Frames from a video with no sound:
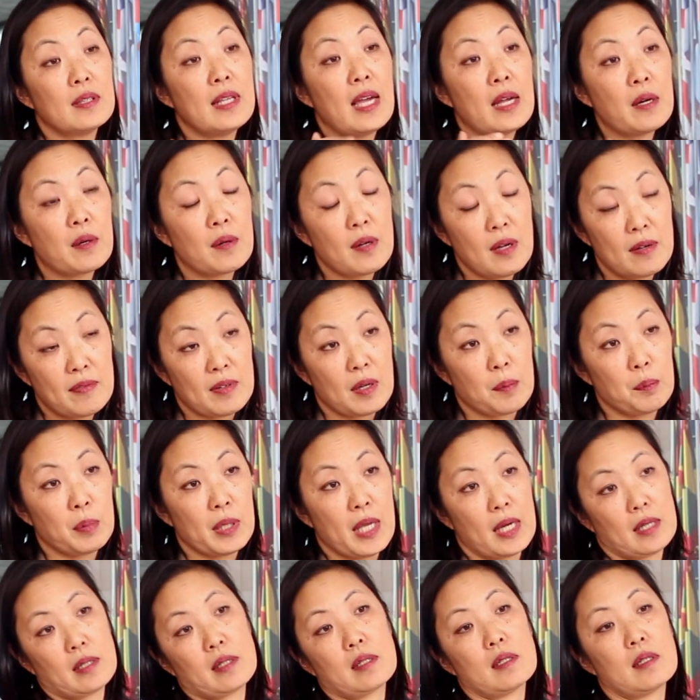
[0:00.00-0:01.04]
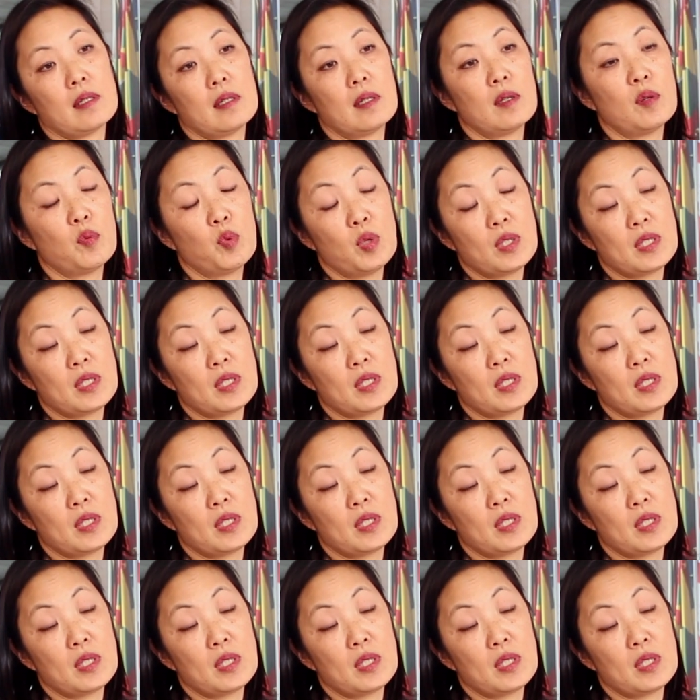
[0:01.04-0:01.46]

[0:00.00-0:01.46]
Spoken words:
layer of complexity,